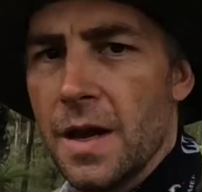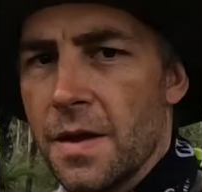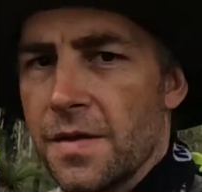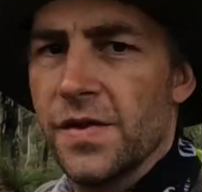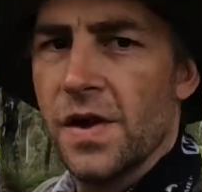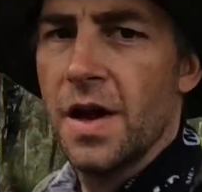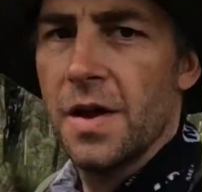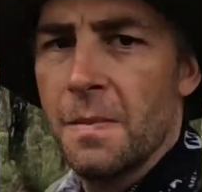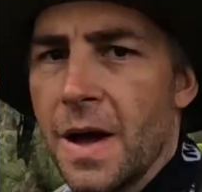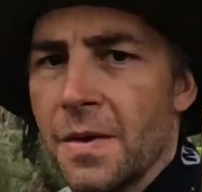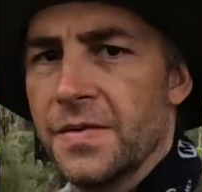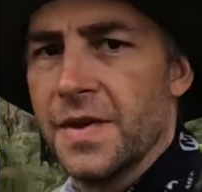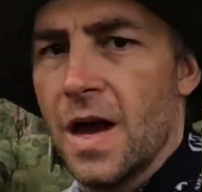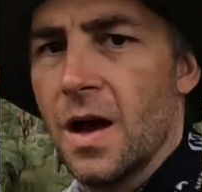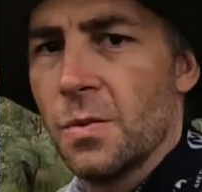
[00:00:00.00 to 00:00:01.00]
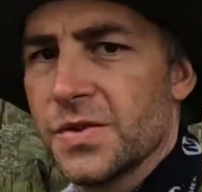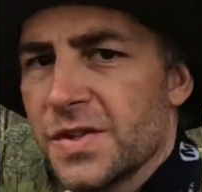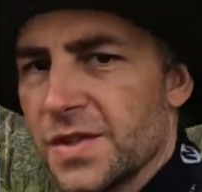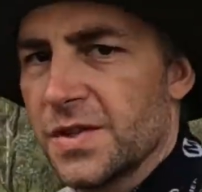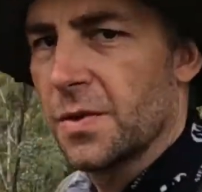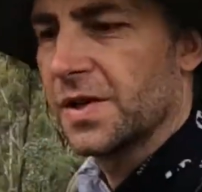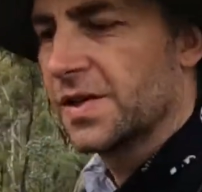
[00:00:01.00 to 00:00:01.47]
other side of Mt Dale
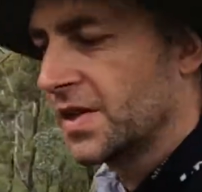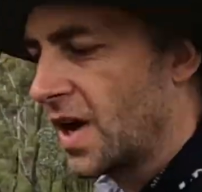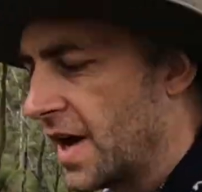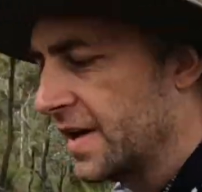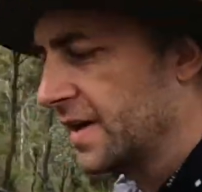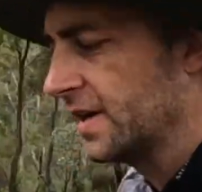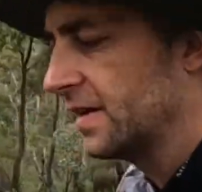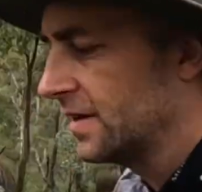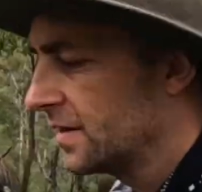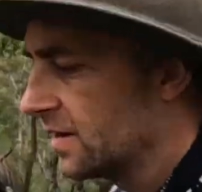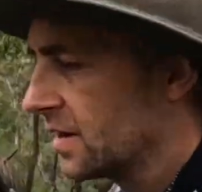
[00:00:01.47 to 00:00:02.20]
wasn't so exciting.